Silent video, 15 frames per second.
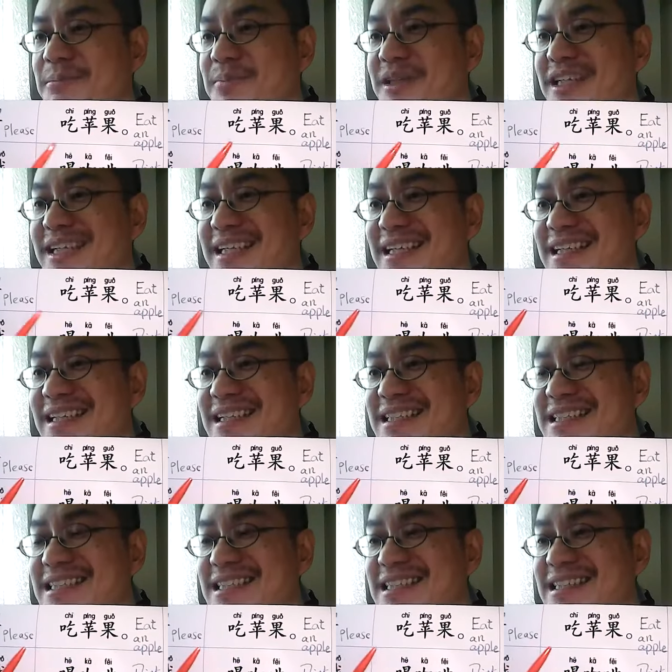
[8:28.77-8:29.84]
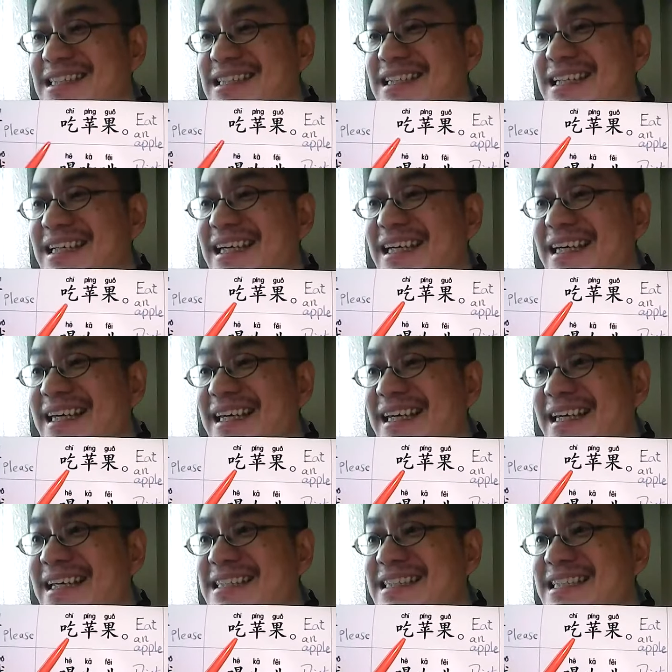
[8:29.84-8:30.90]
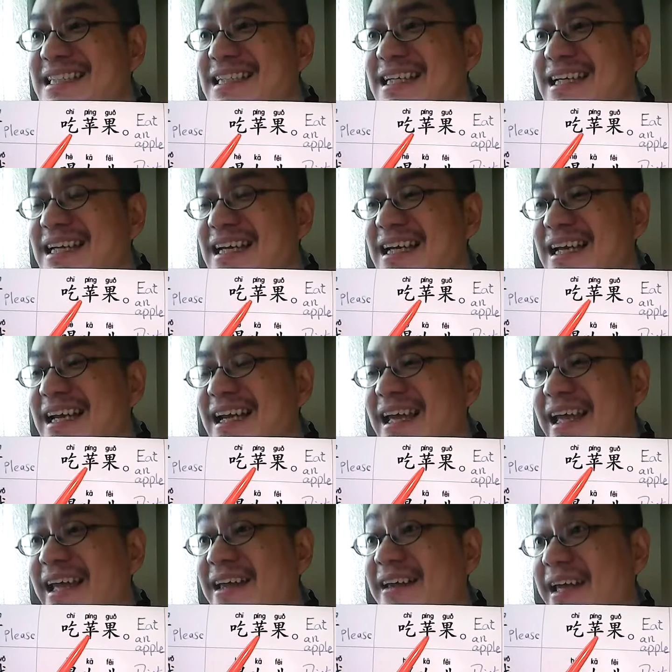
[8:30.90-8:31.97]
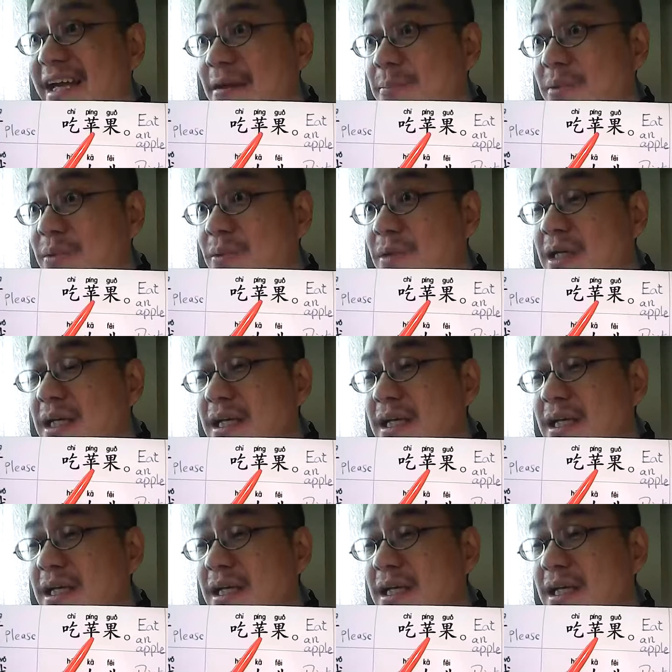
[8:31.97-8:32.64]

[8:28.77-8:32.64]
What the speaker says: Please eat an apple.